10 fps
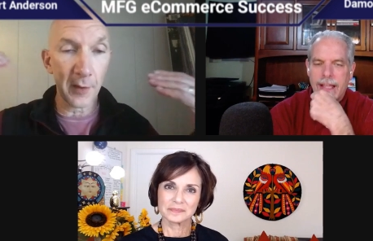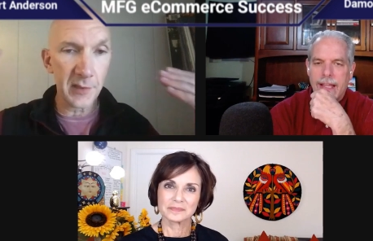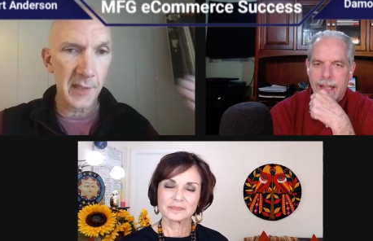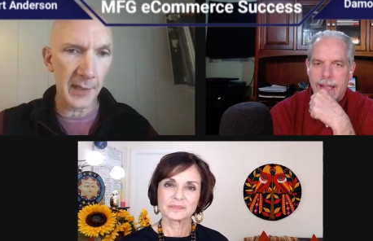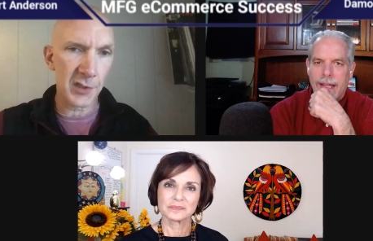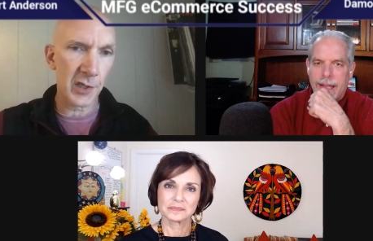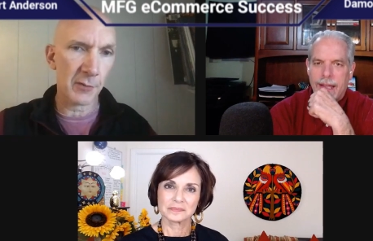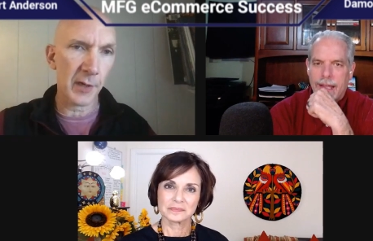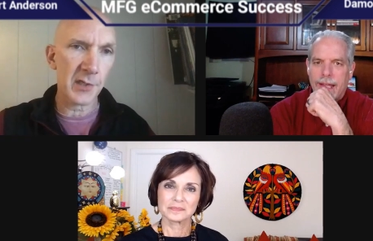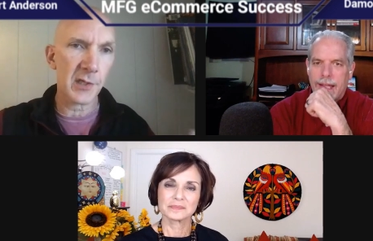Speaker 1: this next
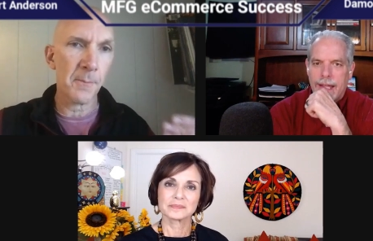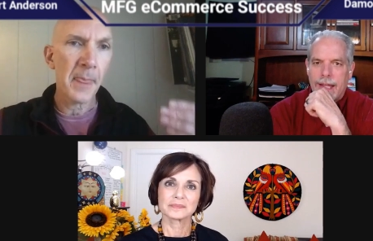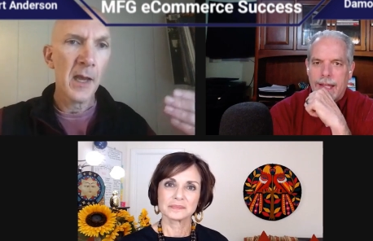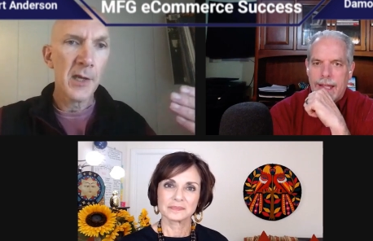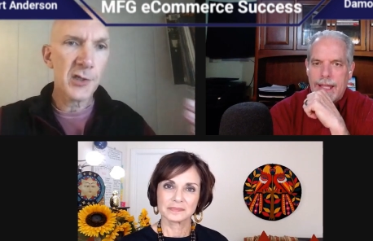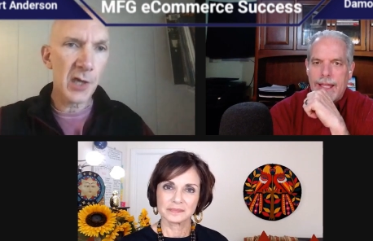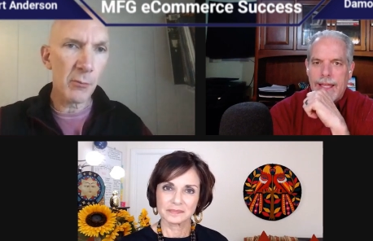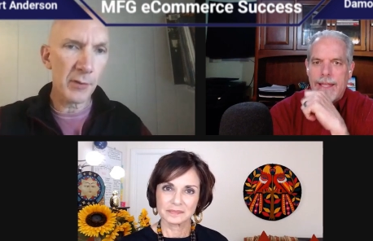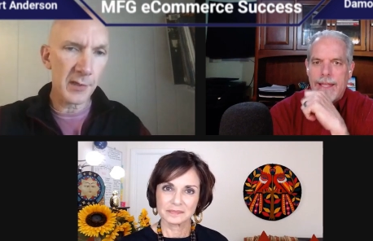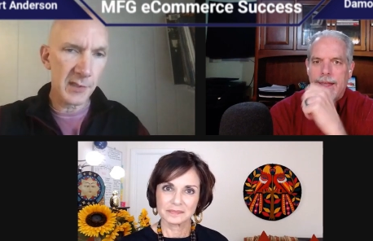generation share
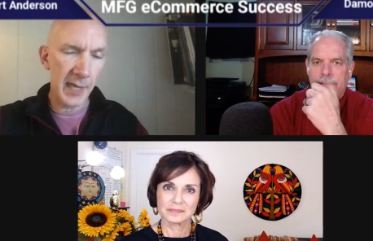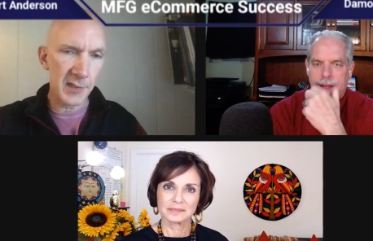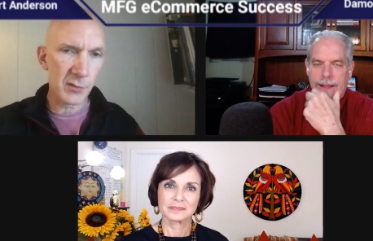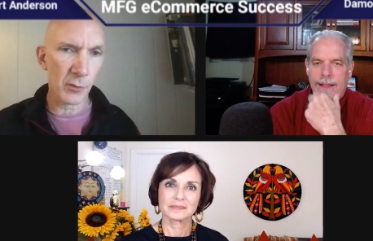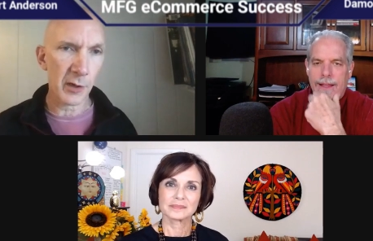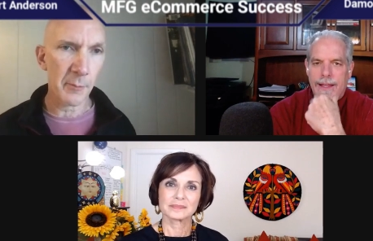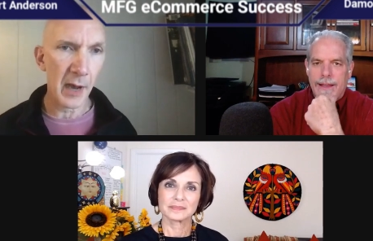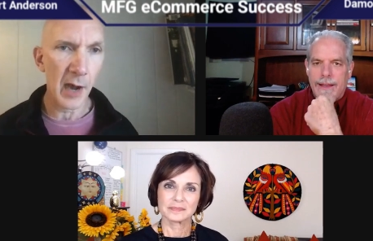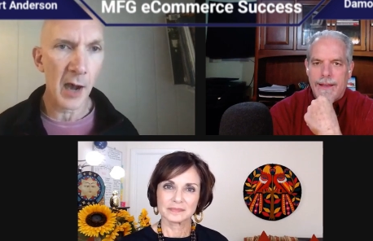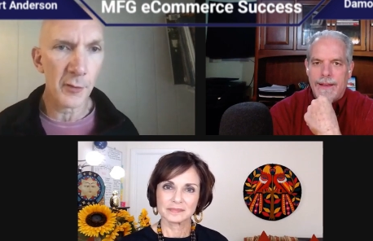with us that story
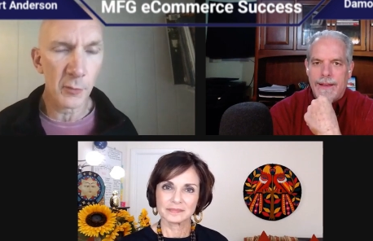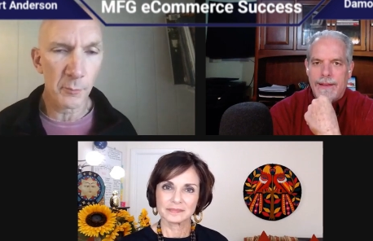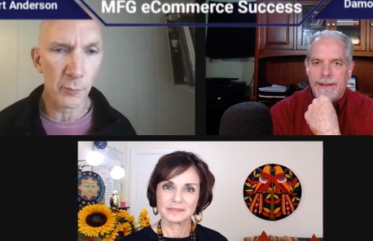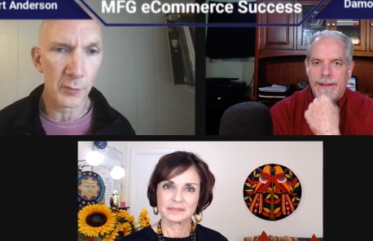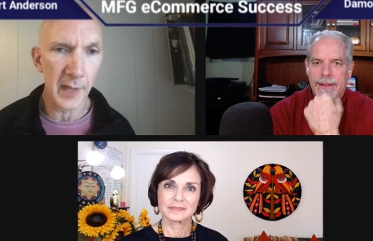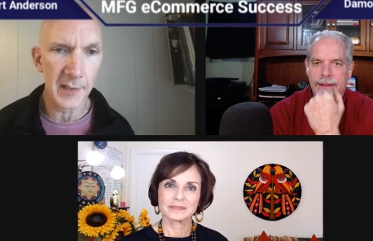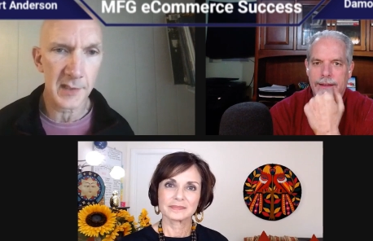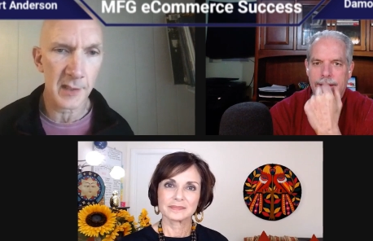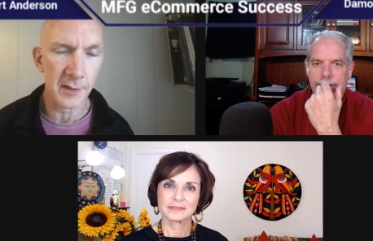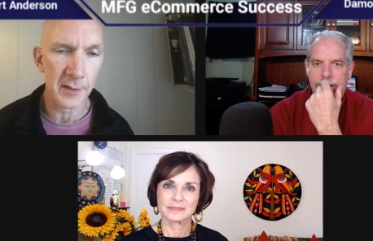about how you broke that
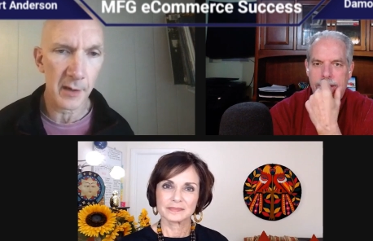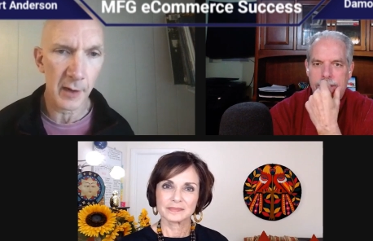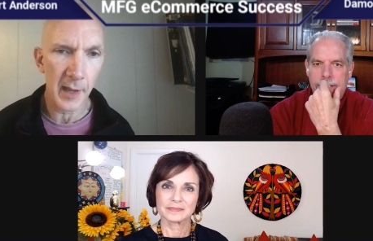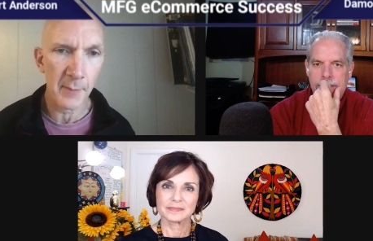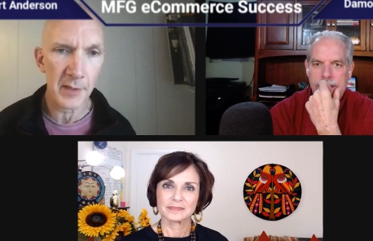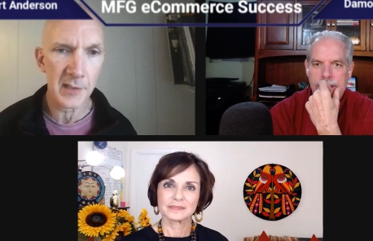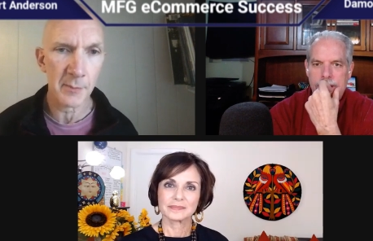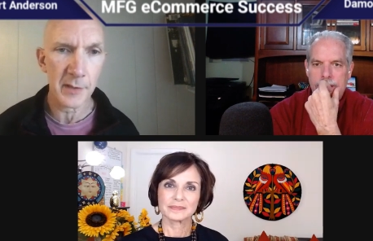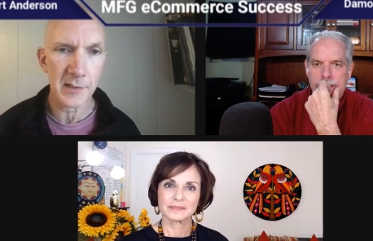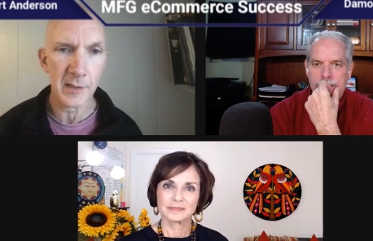ceiling there at
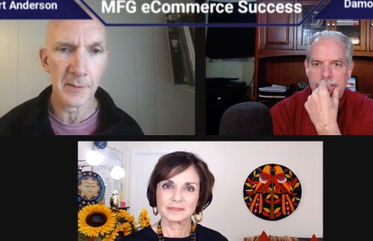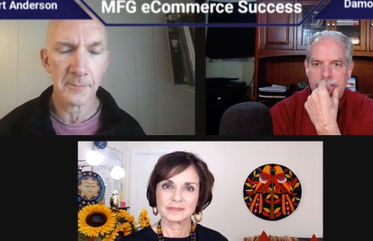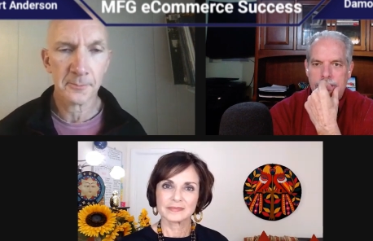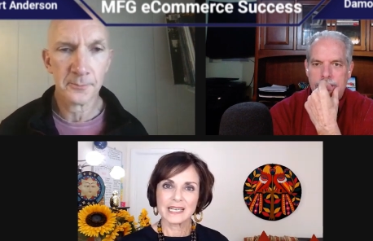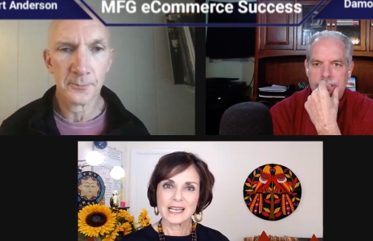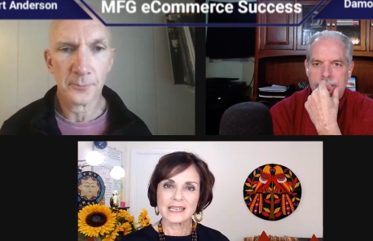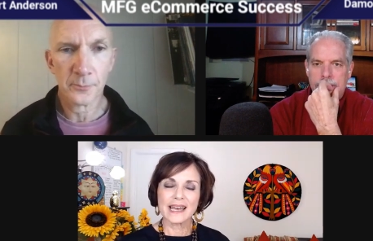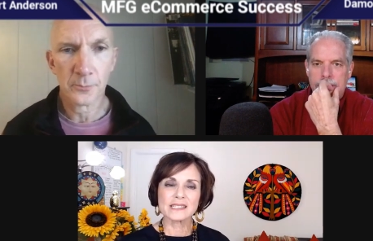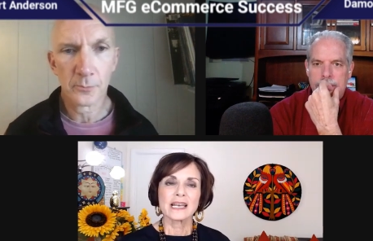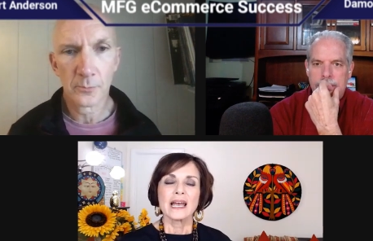msnbc
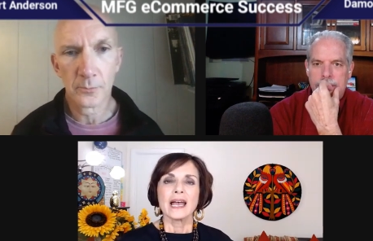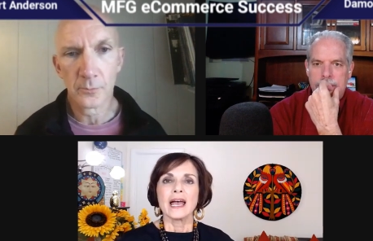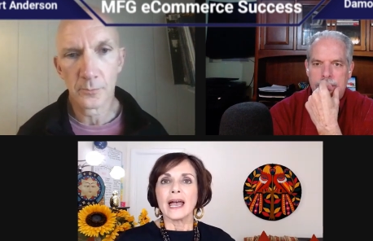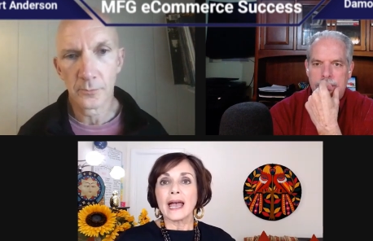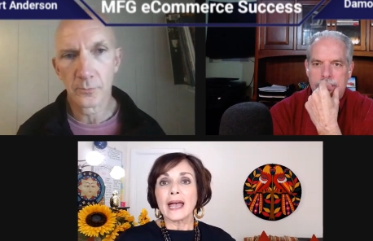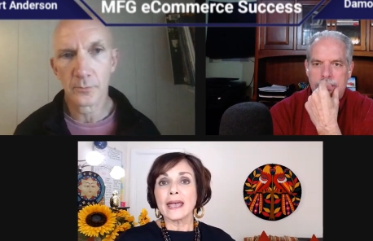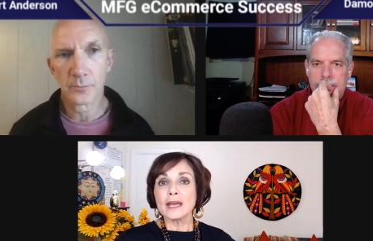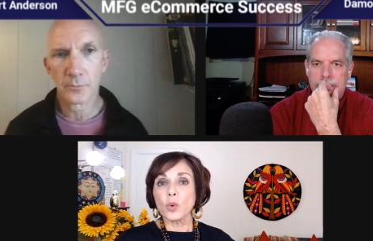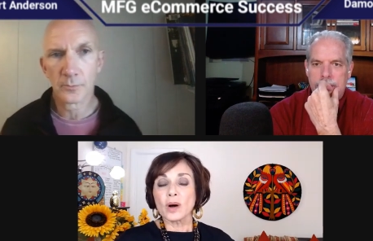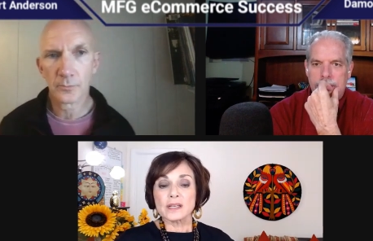
Speaker 2: yes it
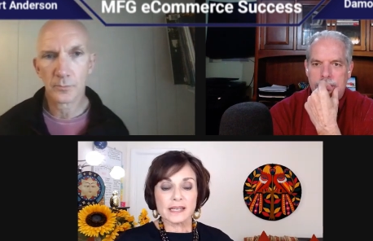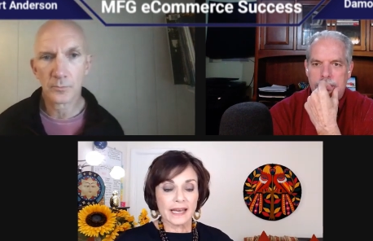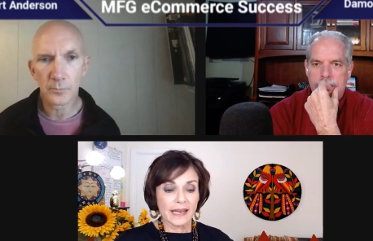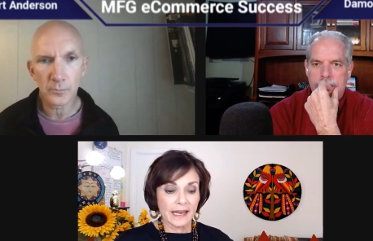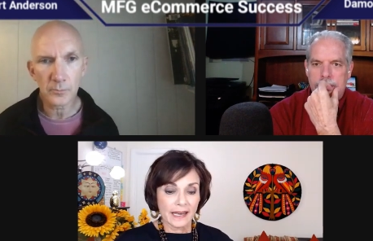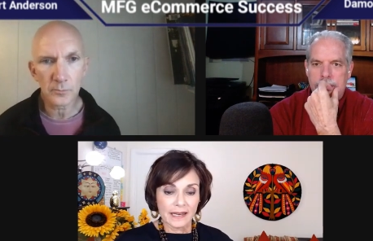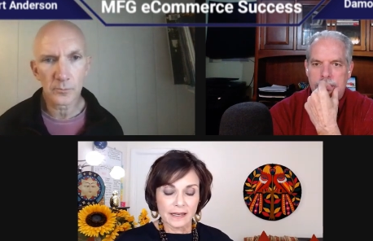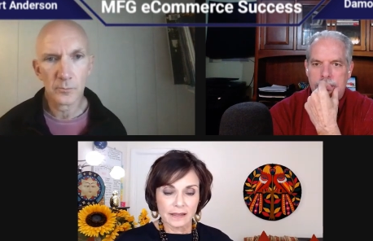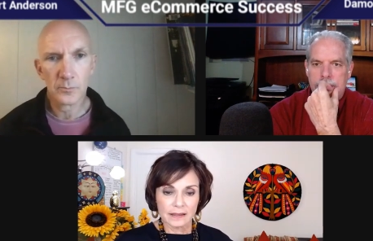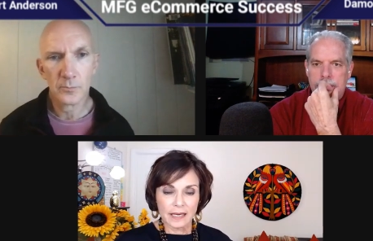was
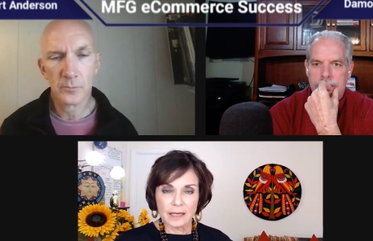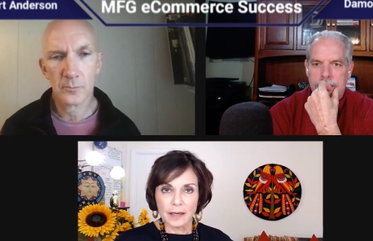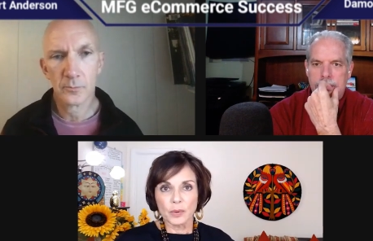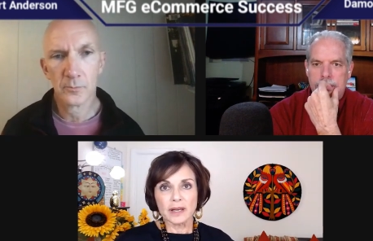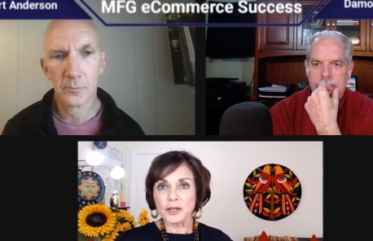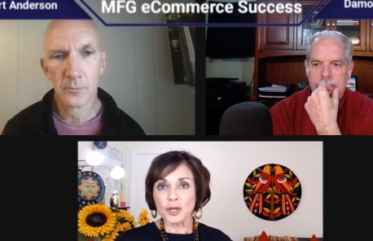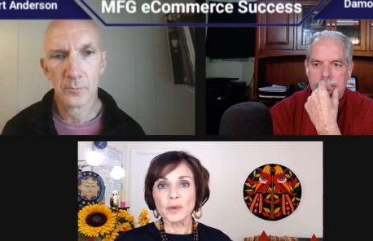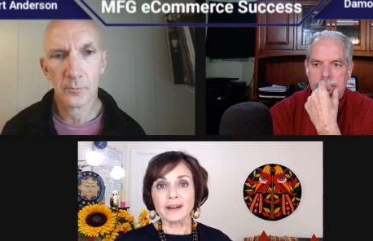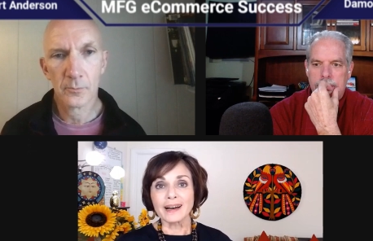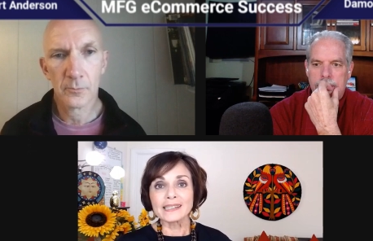a, a really a
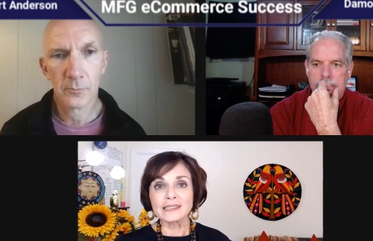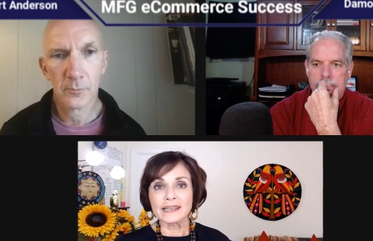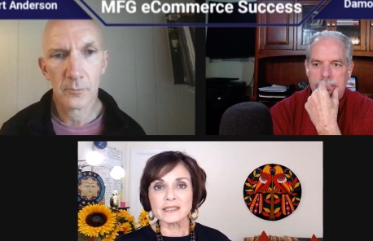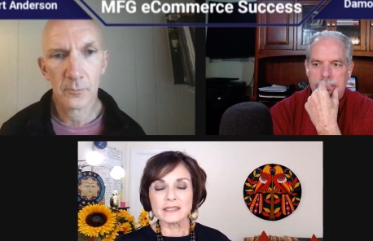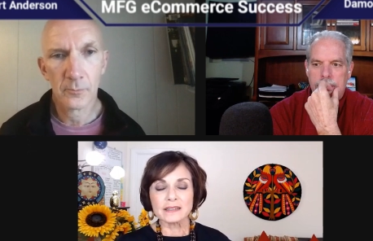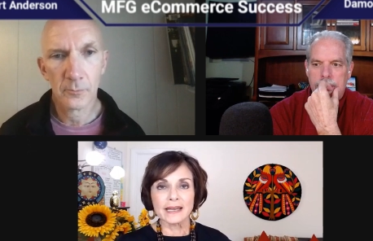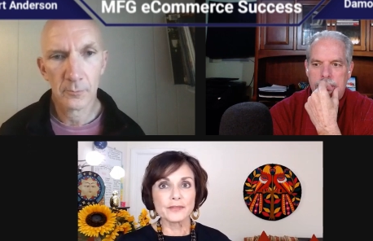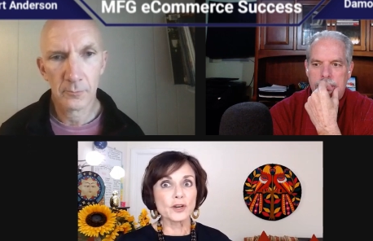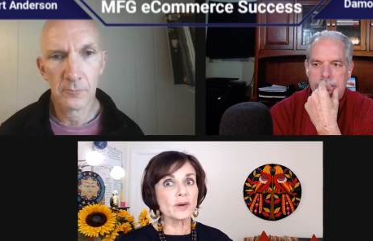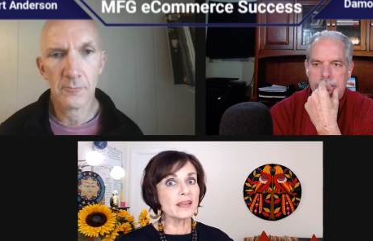career highlight, and
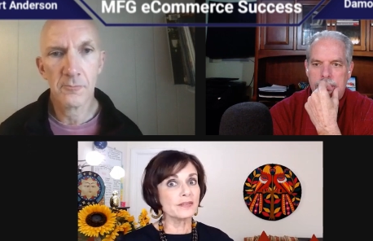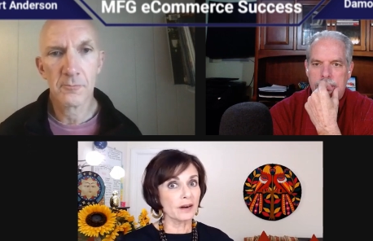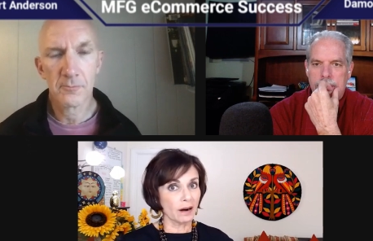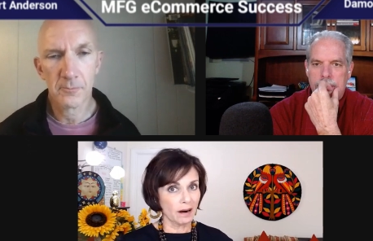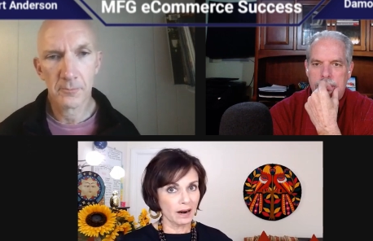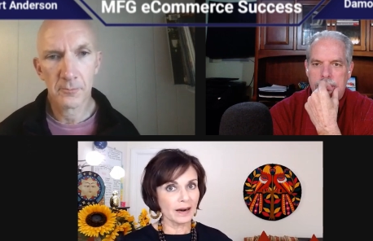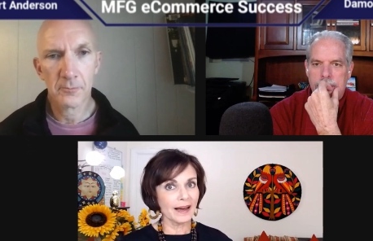there mm-hmm. there are